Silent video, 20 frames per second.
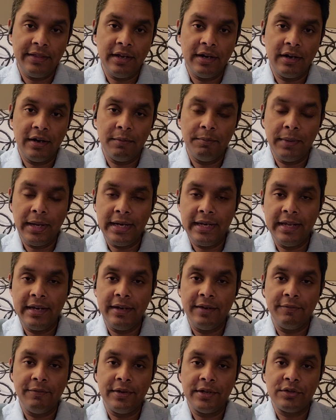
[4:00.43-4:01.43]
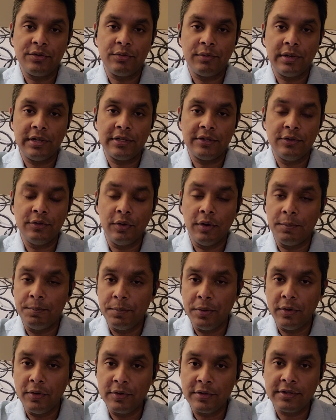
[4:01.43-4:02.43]
there are many individuals who
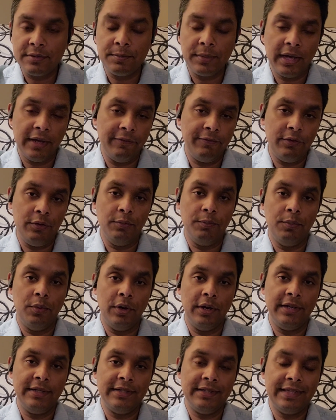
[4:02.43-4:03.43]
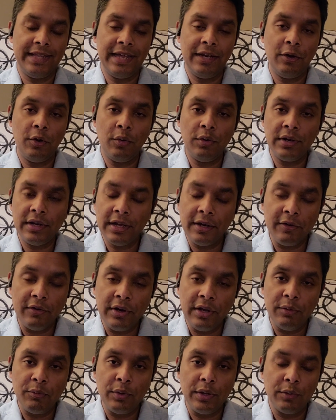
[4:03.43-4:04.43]
oppose my viewpoints. They don't
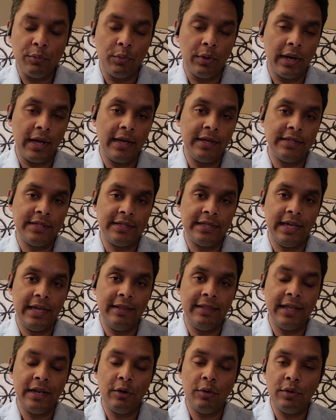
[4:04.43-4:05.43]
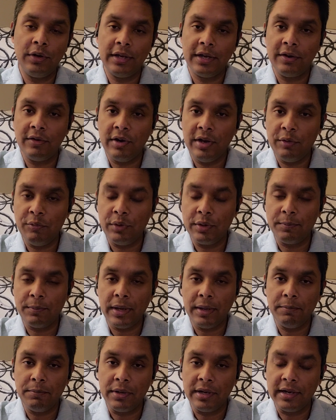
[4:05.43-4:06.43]
agree with what I say. They don't agree with
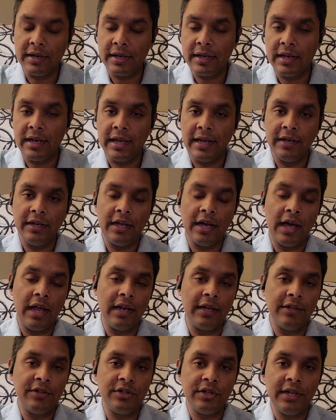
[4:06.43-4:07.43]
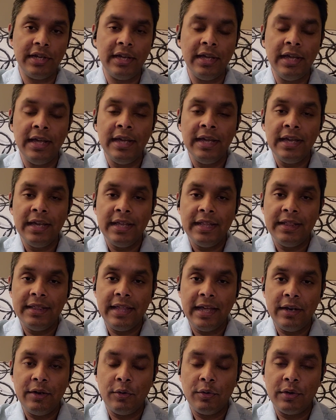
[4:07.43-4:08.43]
my political ideology.
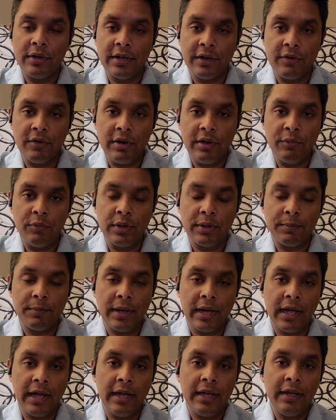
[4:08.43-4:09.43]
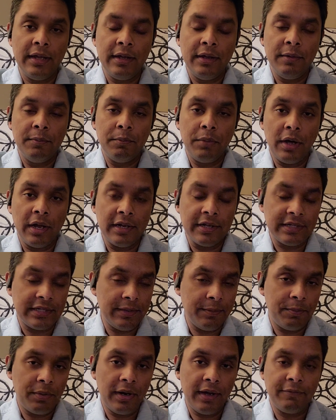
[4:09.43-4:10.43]
They don't agree with my
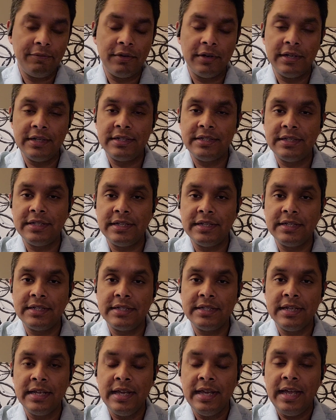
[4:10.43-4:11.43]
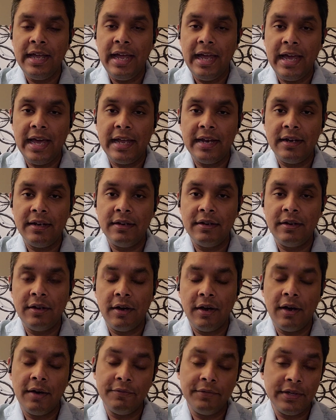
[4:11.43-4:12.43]
policy preferences. And
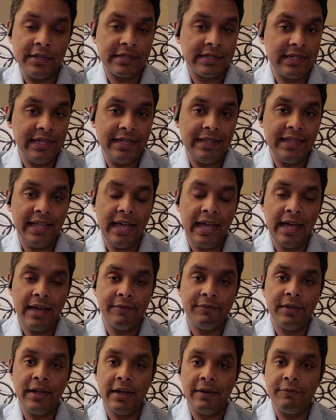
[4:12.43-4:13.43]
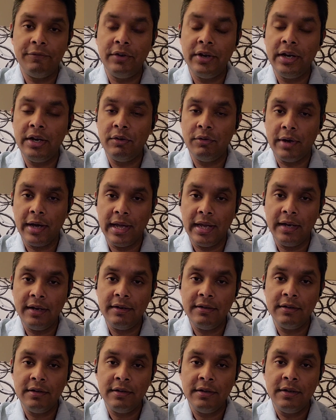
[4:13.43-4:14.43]
obviously they have every
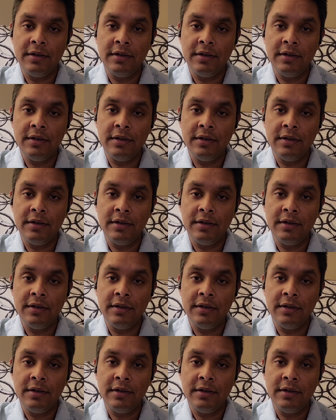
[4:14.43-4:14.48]
right